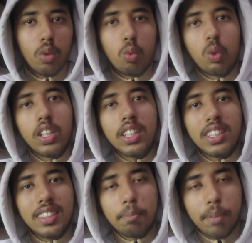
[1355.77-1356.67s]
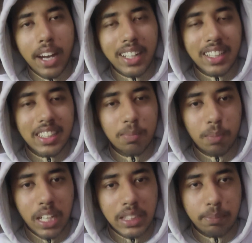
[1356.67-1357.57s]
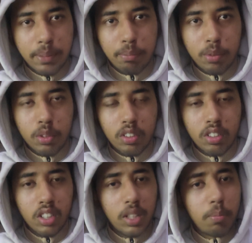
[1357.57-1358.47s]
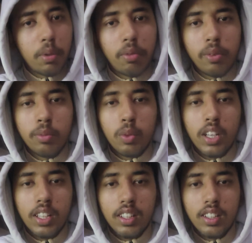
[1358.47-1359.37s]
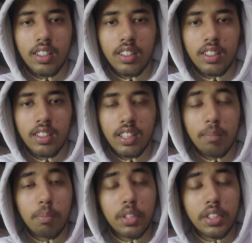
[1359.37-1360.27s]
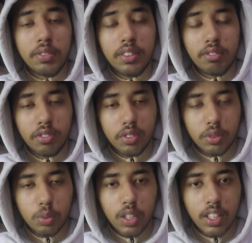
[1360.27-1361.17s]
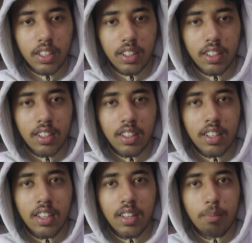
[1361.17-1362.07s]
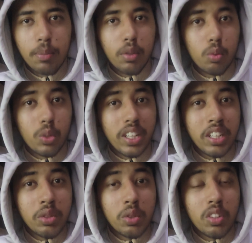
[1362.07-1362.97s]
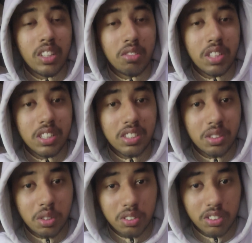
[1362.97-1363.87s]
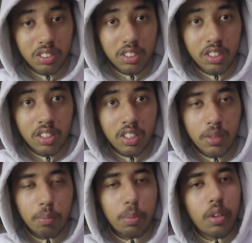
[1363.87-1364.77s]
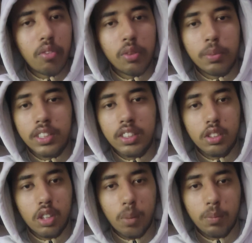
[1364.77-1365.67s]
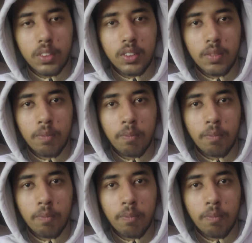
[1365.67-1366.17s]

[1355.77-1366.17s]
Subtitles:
when he practices past paper, he performs well. He performs well. But when he only reads notes, performance drops.